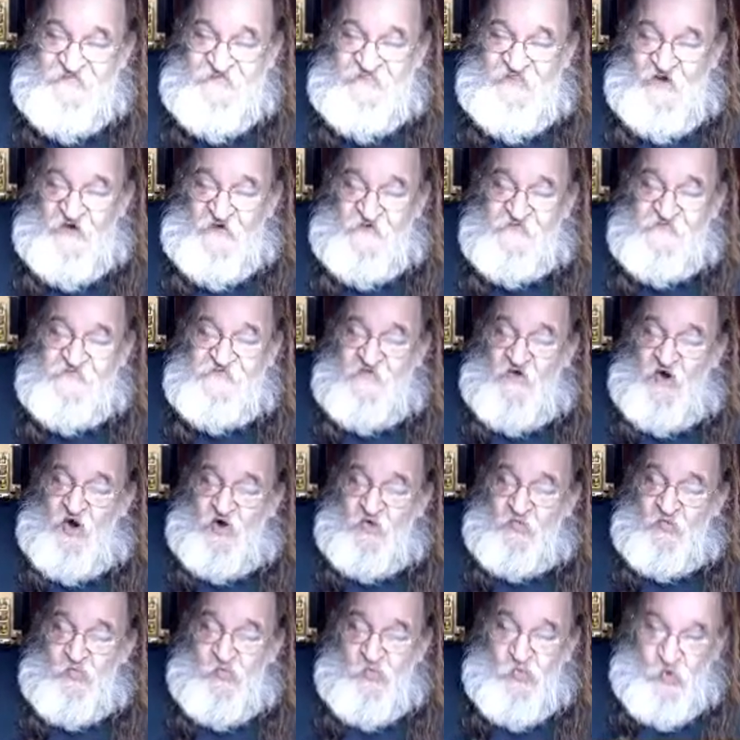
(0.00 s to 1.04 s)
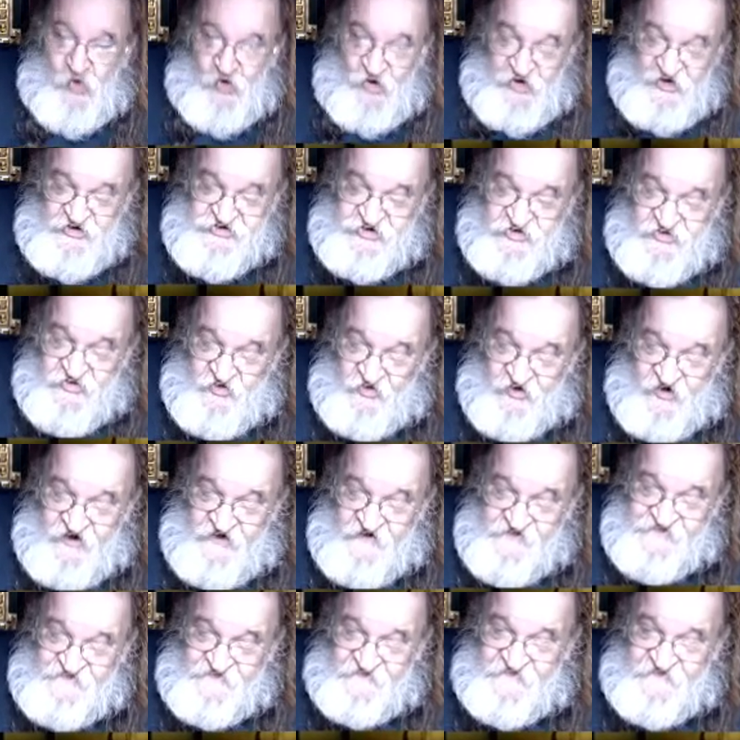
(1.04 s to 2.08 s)
Those are wood
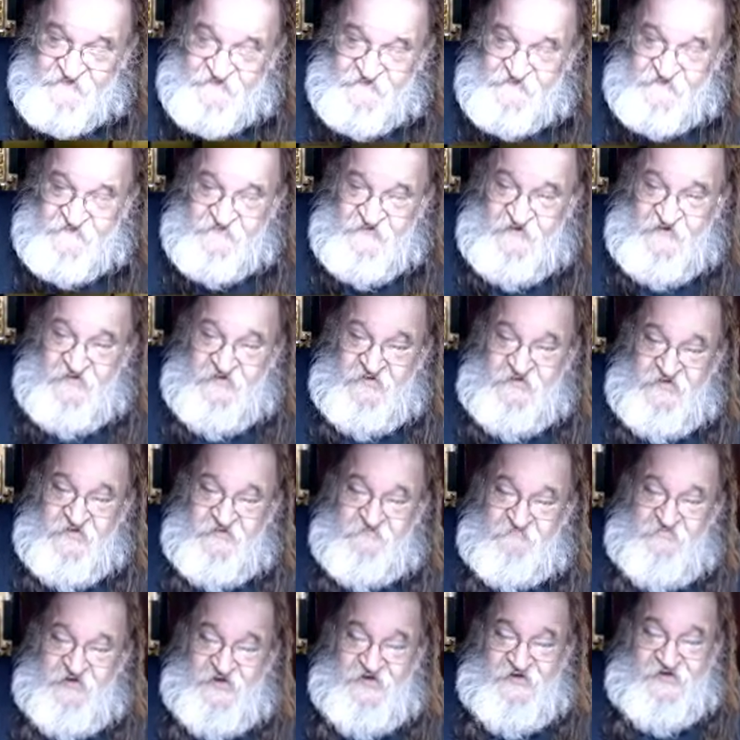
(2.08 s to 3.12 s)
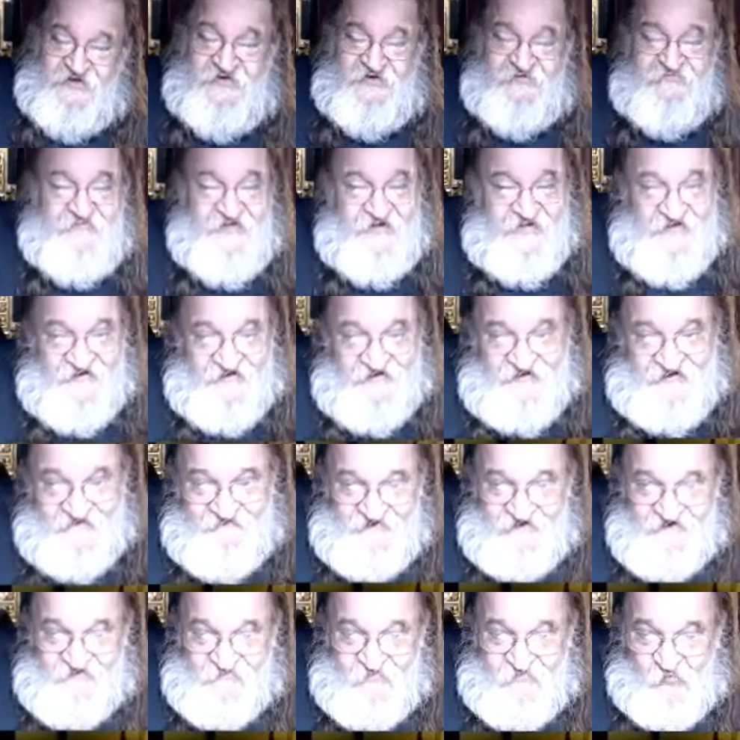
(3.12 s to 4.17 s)
grazers, but you may not
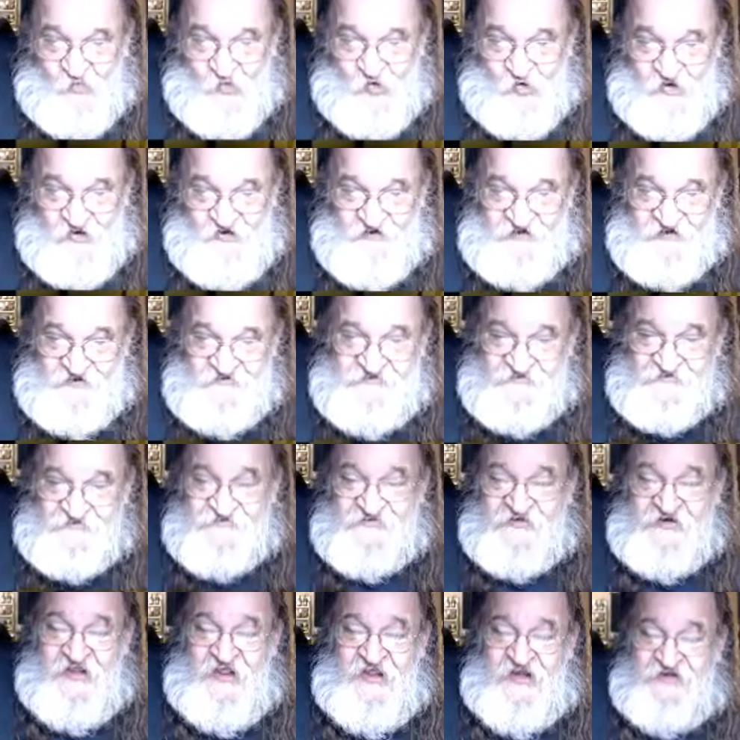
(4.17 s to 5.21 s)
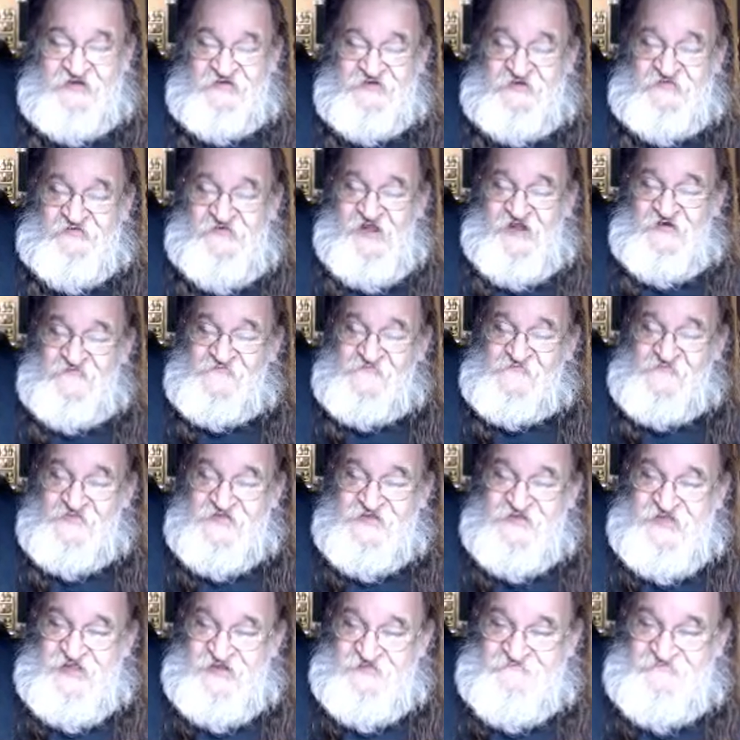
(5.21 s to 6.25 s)
have enough wood in your tank to
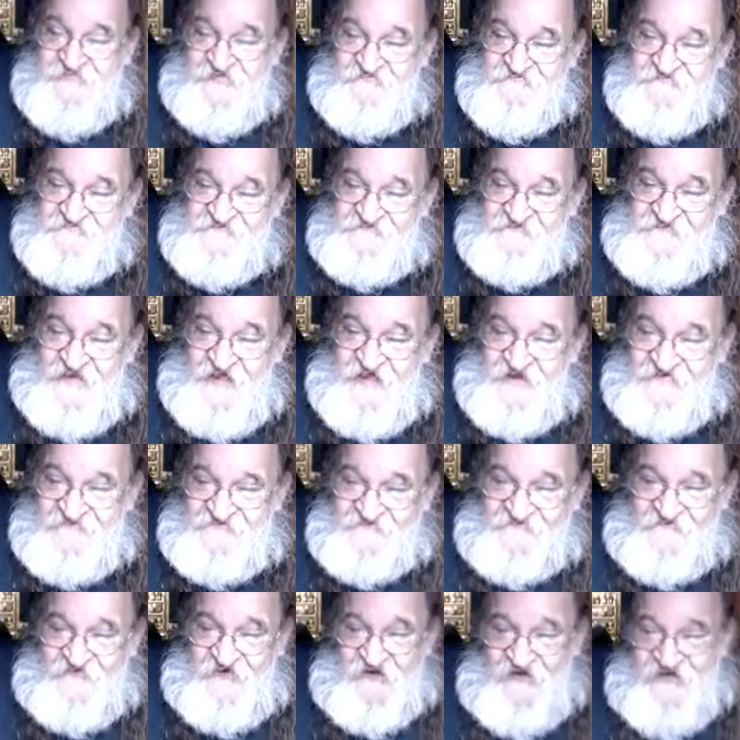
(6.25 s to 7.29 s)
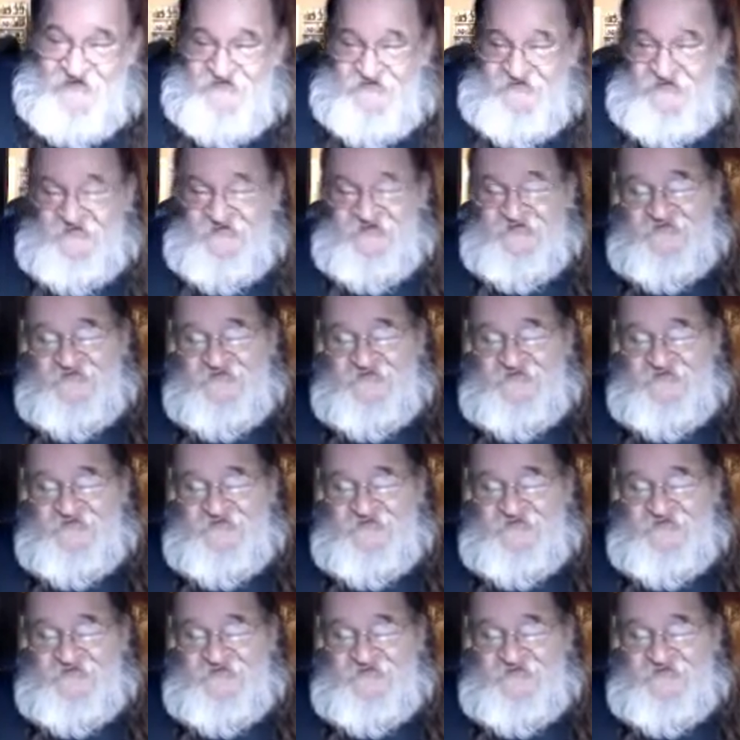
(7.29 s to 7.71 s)
actually keep them satisfied.